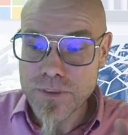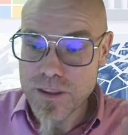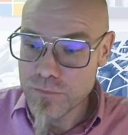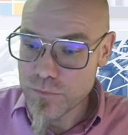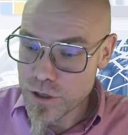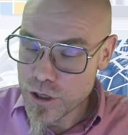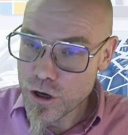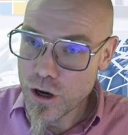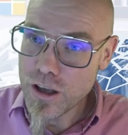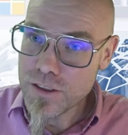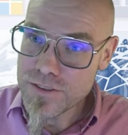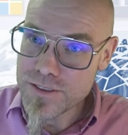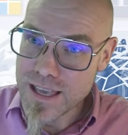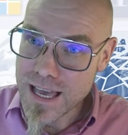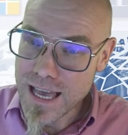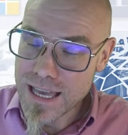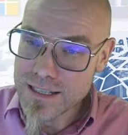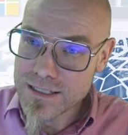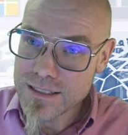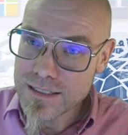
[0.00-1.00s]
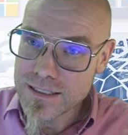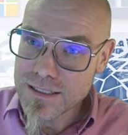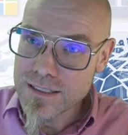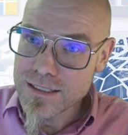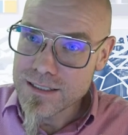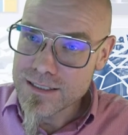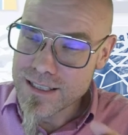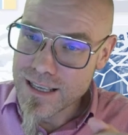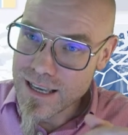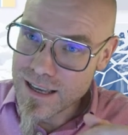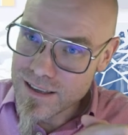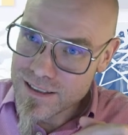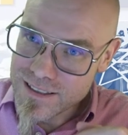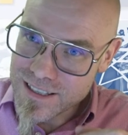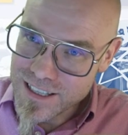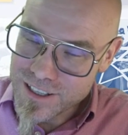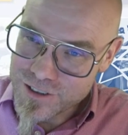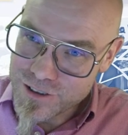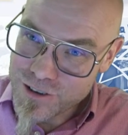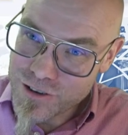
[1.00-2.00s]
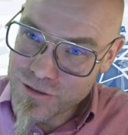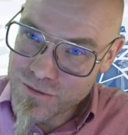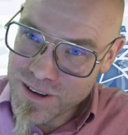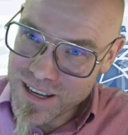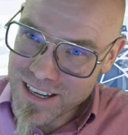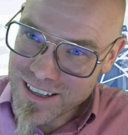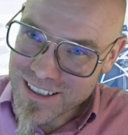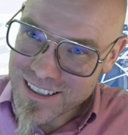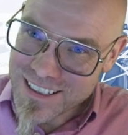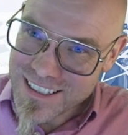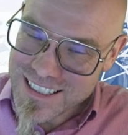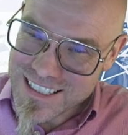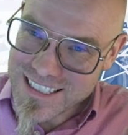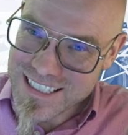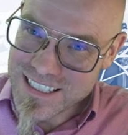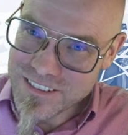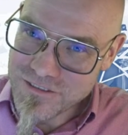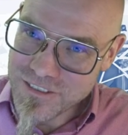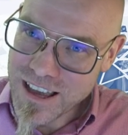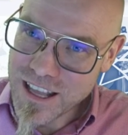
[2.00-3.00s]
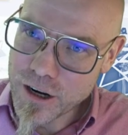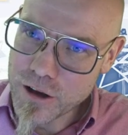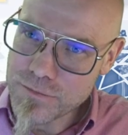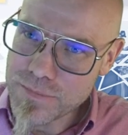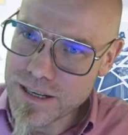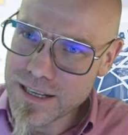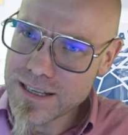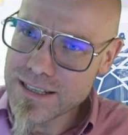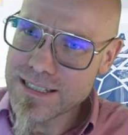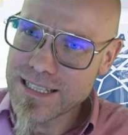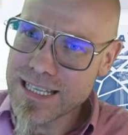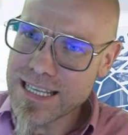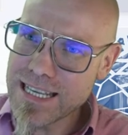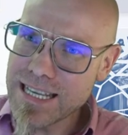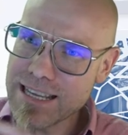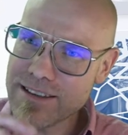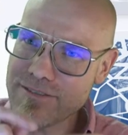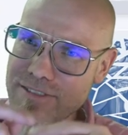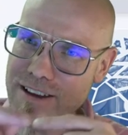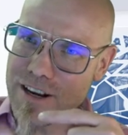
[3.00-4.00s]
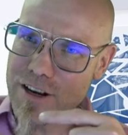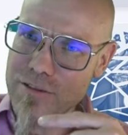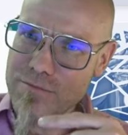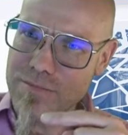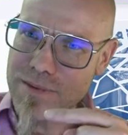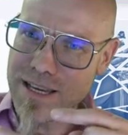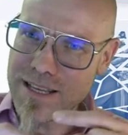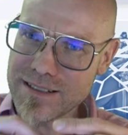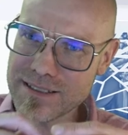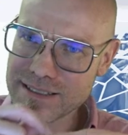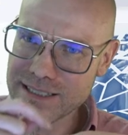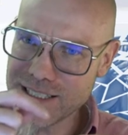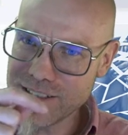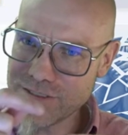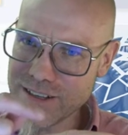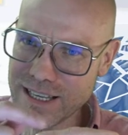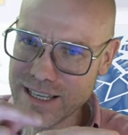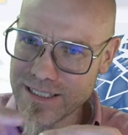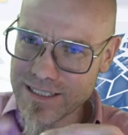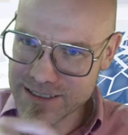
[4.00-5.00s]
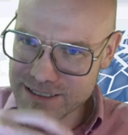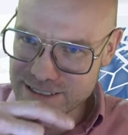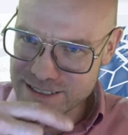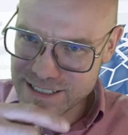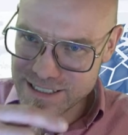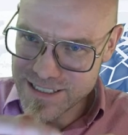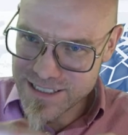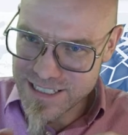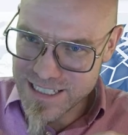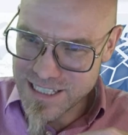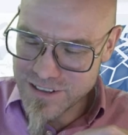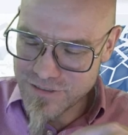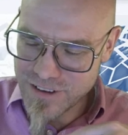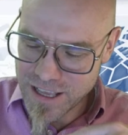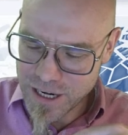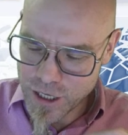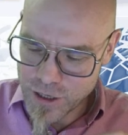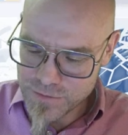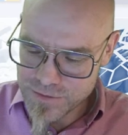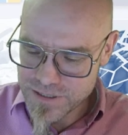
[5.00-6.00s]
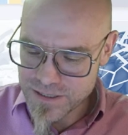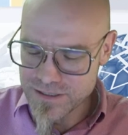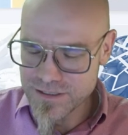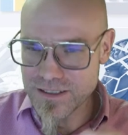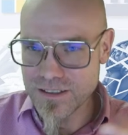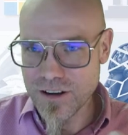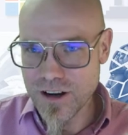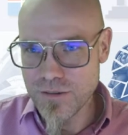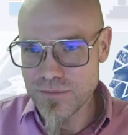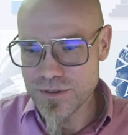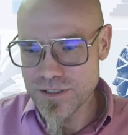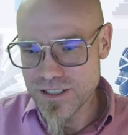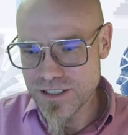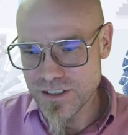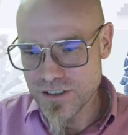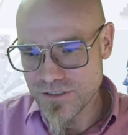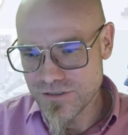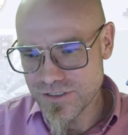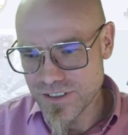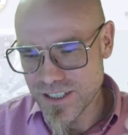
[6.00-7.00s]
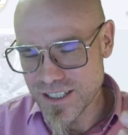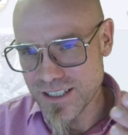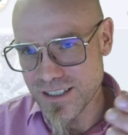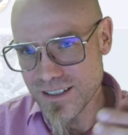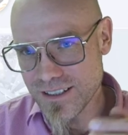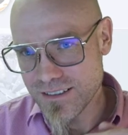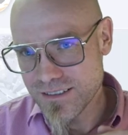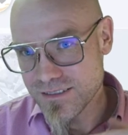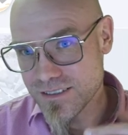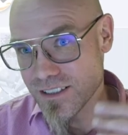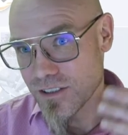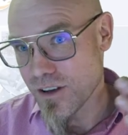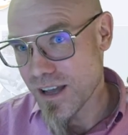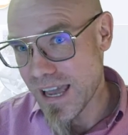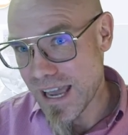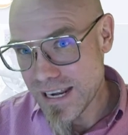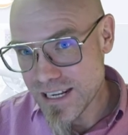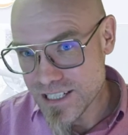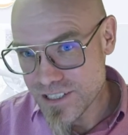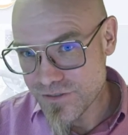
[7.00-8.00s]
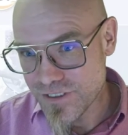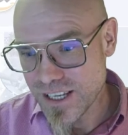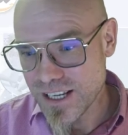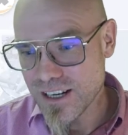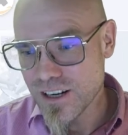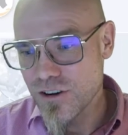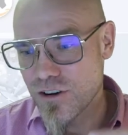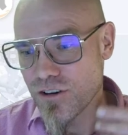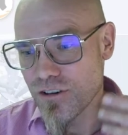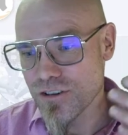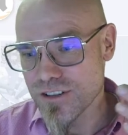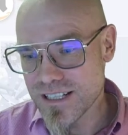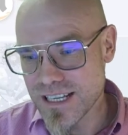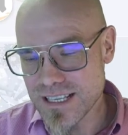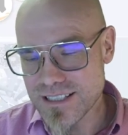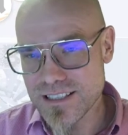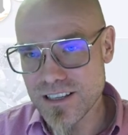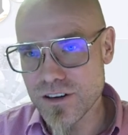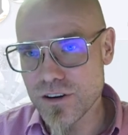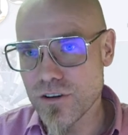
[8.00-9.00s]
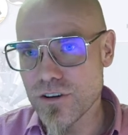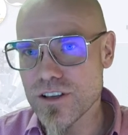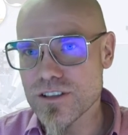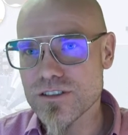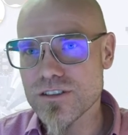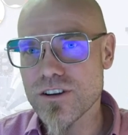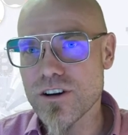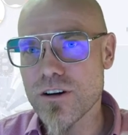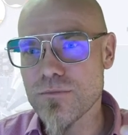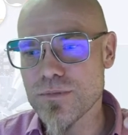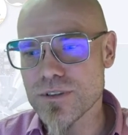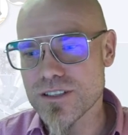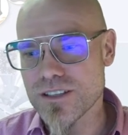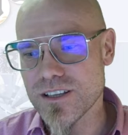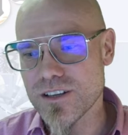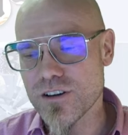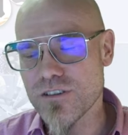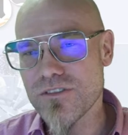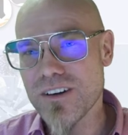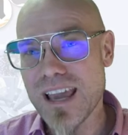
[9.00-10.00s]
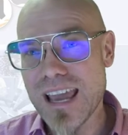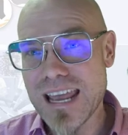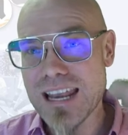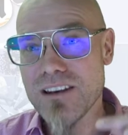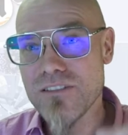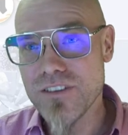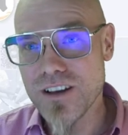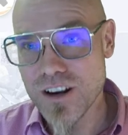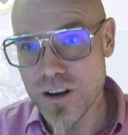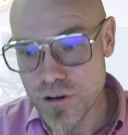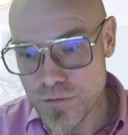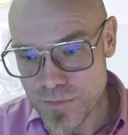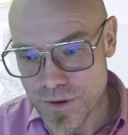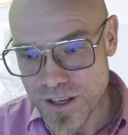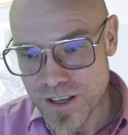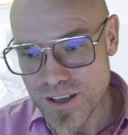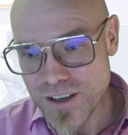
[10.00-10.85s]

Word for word: beyond that so the human development. And development is kind of like it develops. It's the opposite of uh, so Entwicklung or Desarrollo is the opposite of envelope